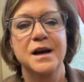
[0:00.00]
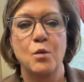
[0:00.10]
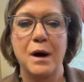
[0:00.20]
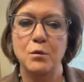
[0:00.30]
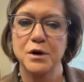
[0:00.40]

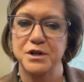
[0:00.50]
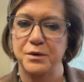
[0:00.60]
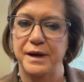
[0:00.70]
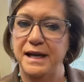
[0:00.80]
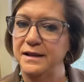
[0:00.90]
what we're
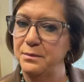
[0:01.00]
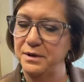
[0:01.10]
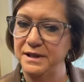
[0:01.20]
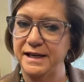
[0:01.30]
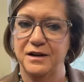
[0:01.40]
doing in the
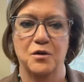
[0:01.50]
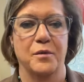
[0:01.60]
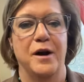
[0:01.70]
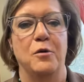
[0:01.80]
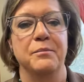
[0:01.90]
political
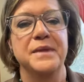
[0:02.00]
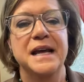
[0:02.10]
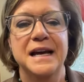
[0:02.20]
realm.